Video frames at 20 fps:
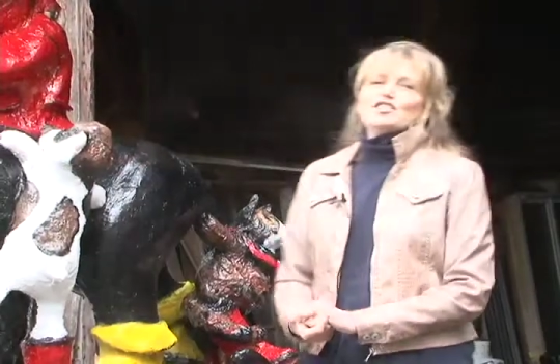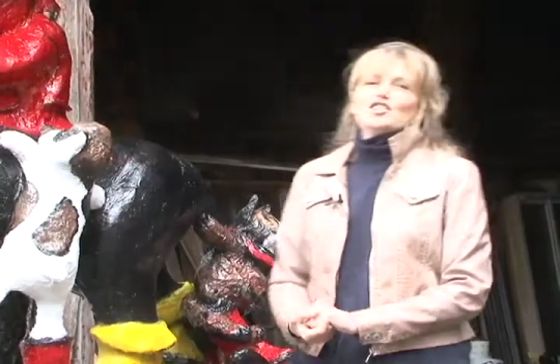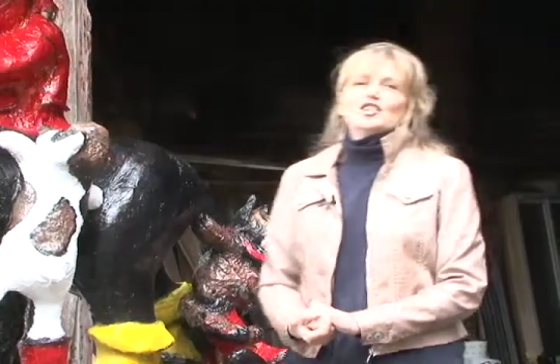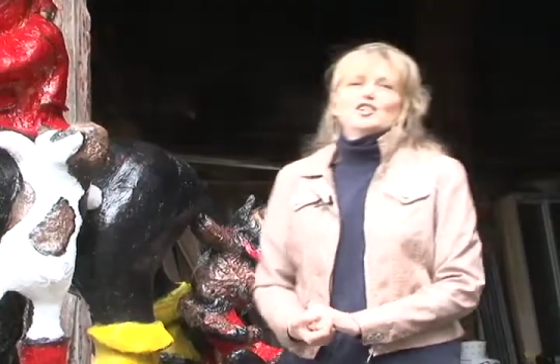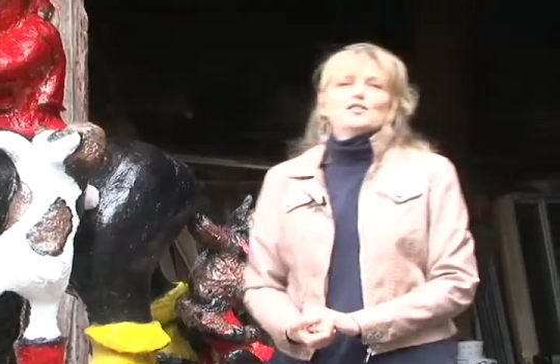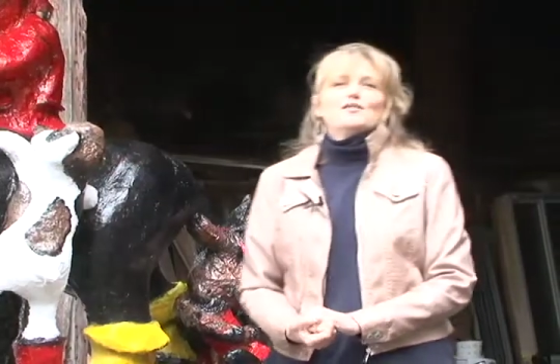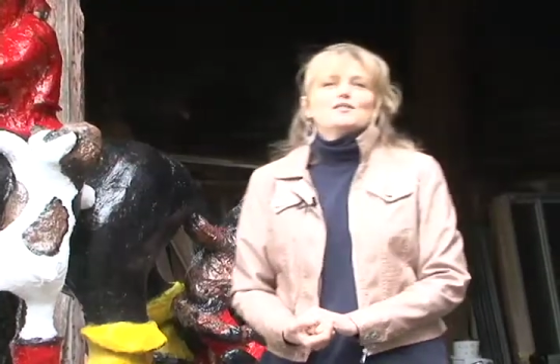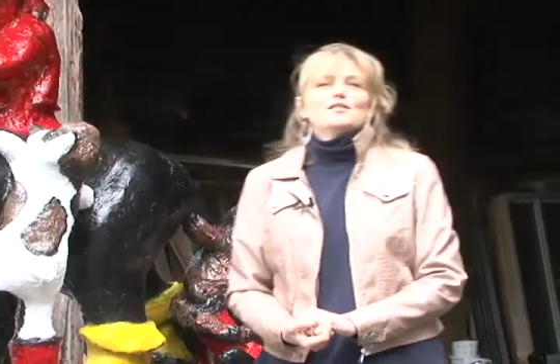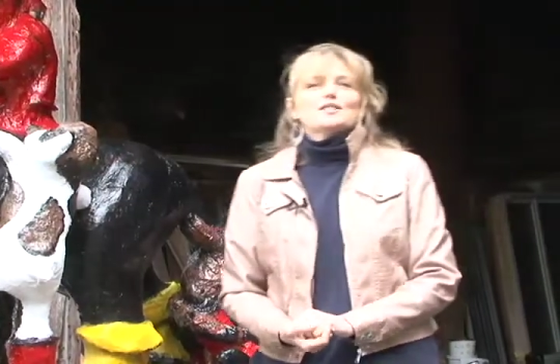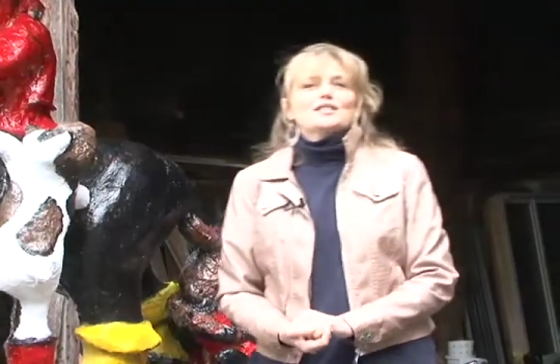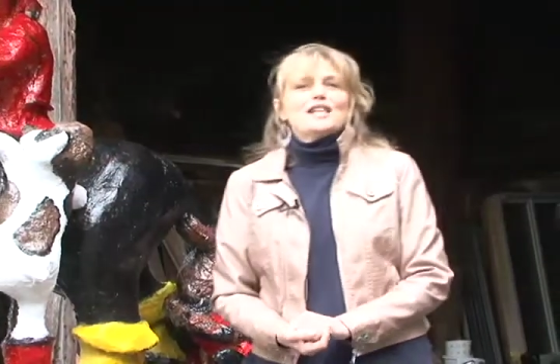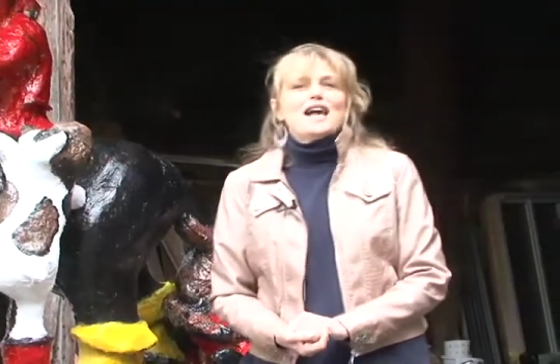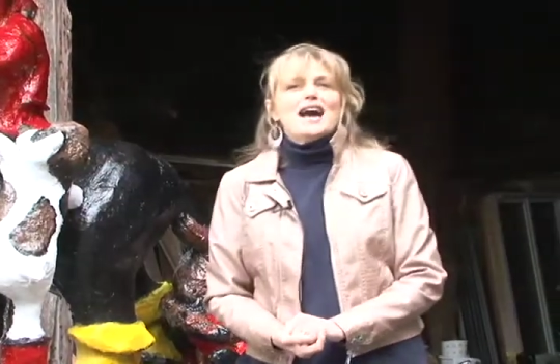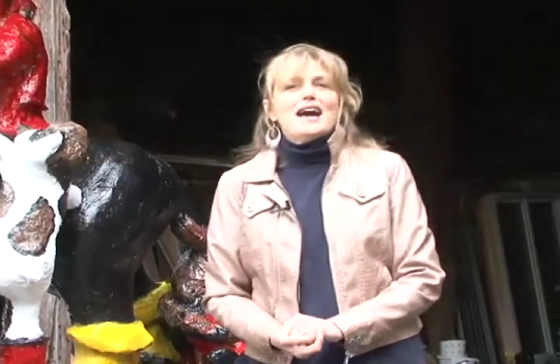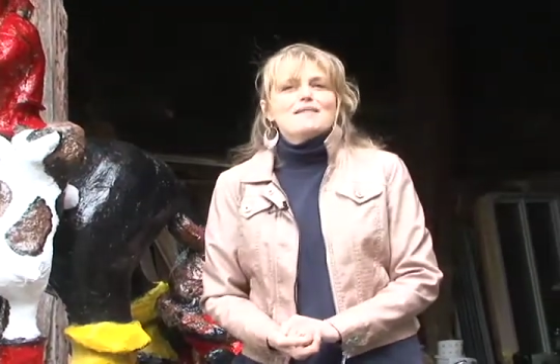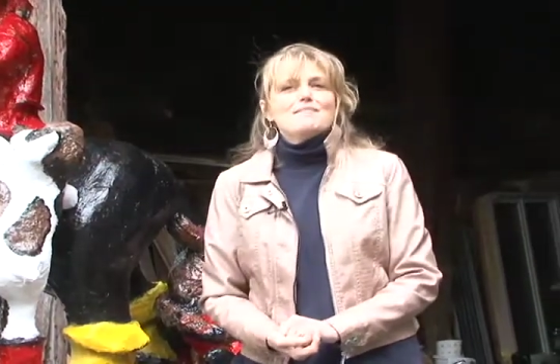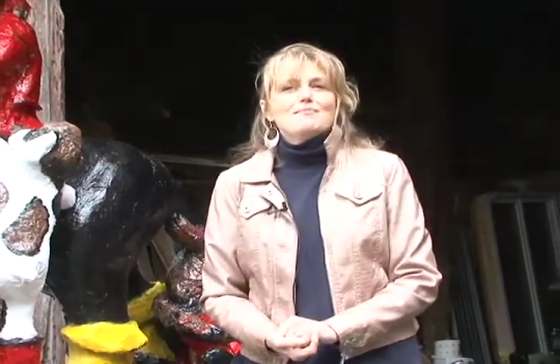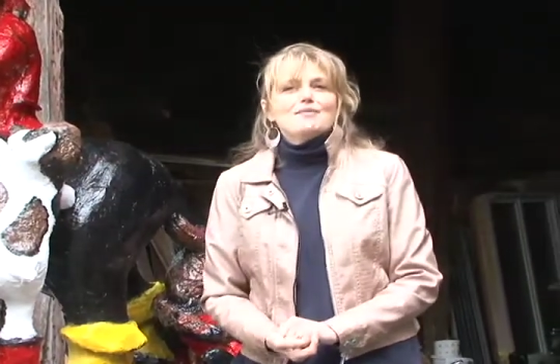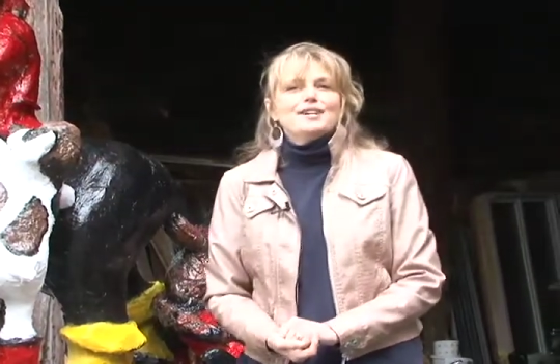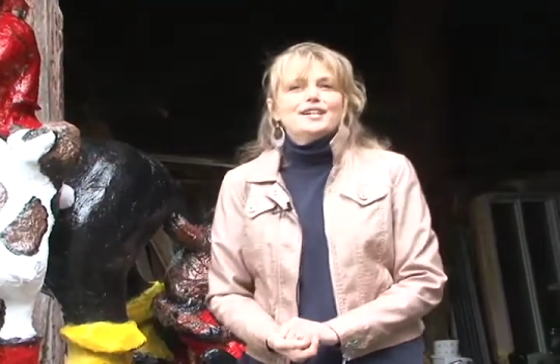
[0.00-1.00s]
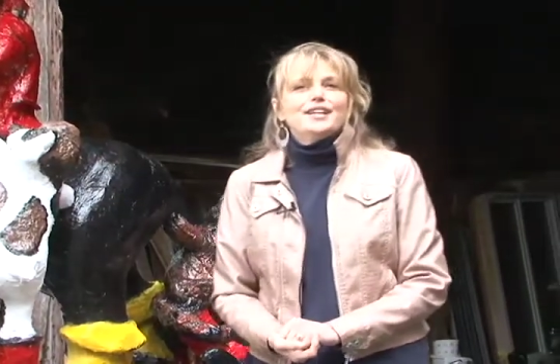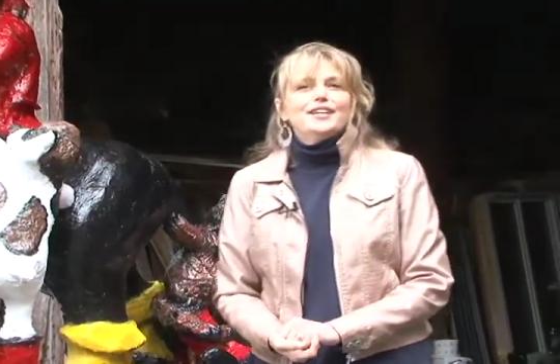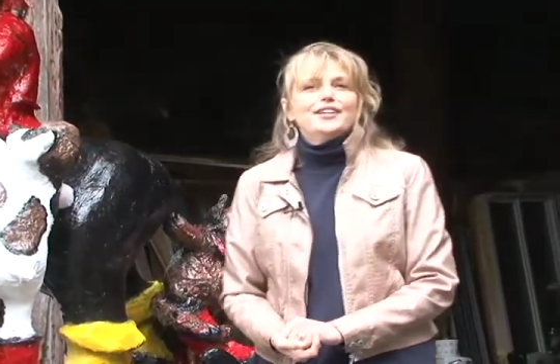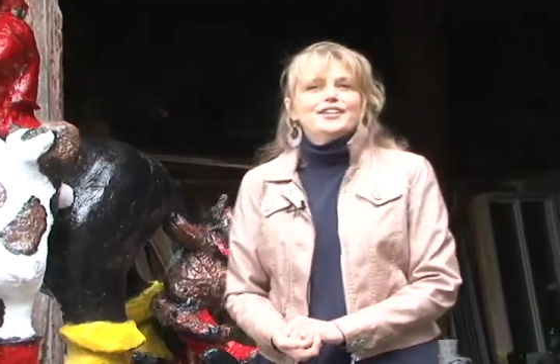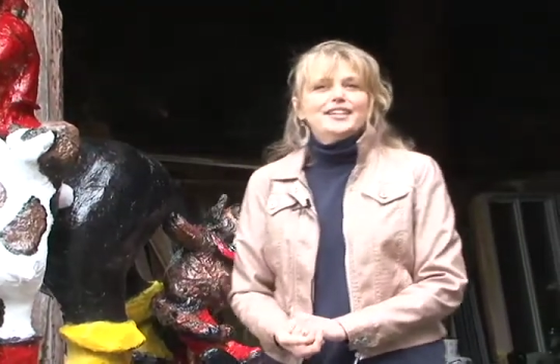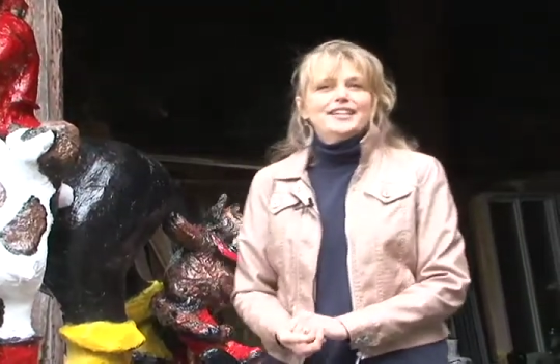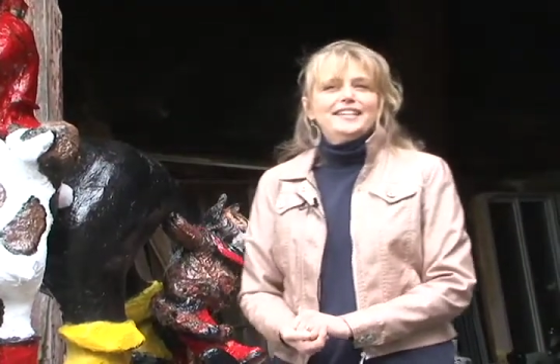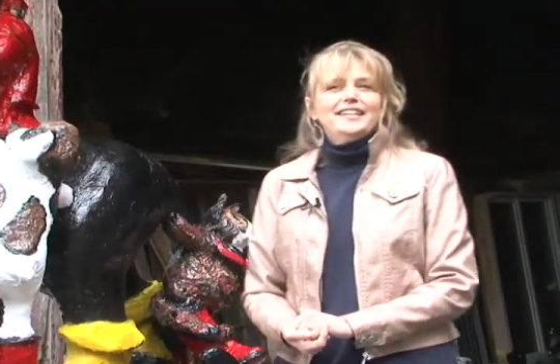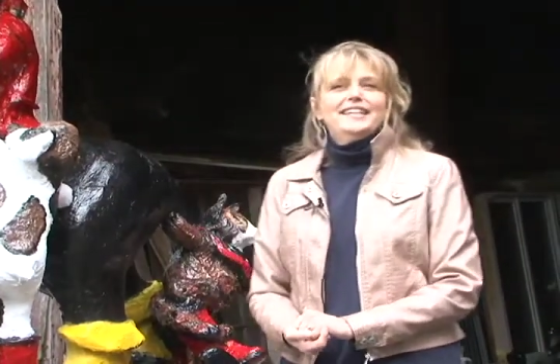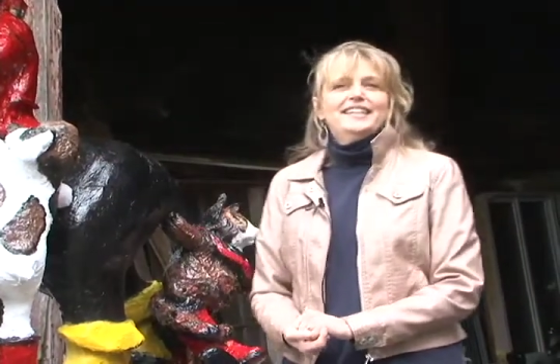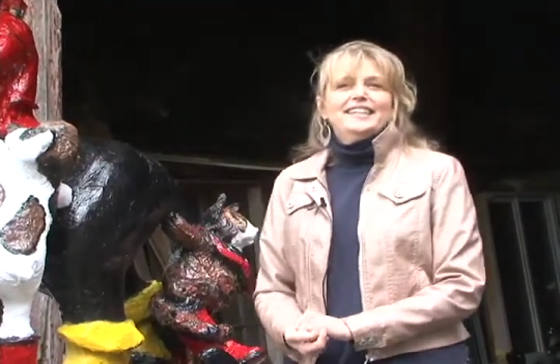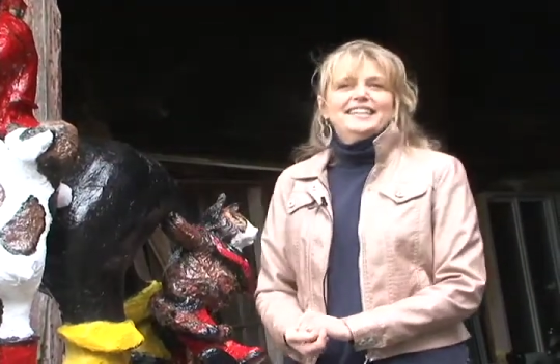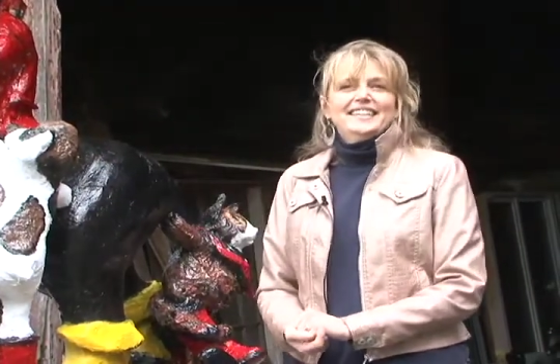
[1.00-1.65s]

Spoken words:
children's library,